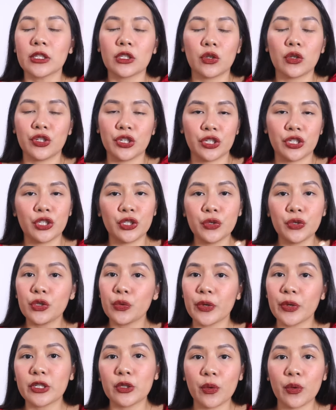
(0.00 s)
So, just
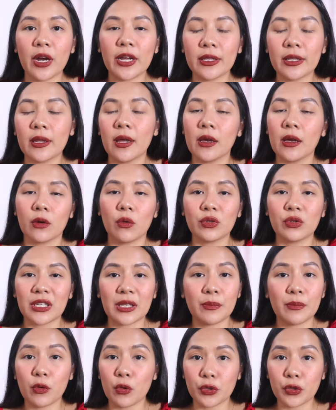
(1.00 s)
choose which one kung
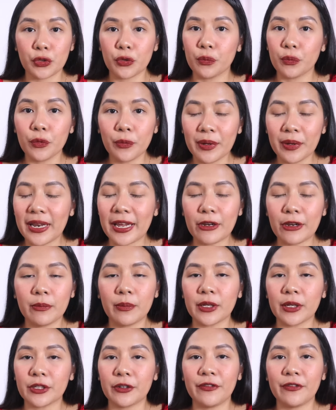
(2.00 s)
saan mo gustong bumili
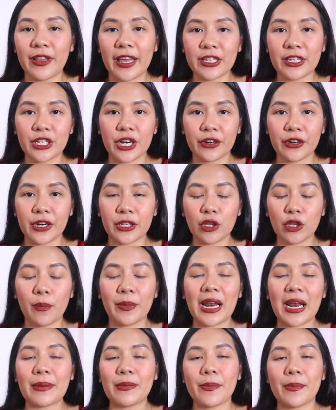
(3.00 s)
ng butterfly chair na to.
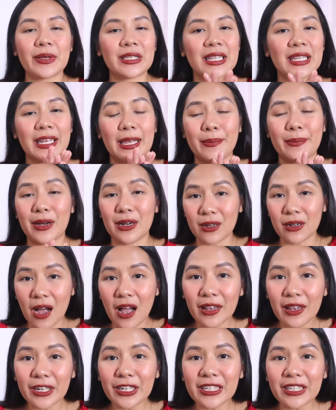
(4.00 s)
Marami pa silang ibang
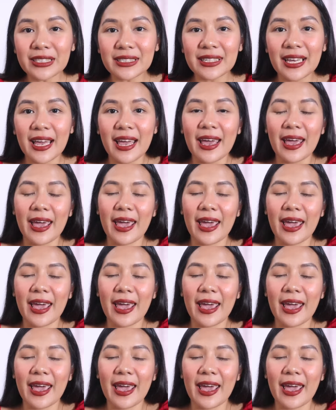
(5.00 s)
colors.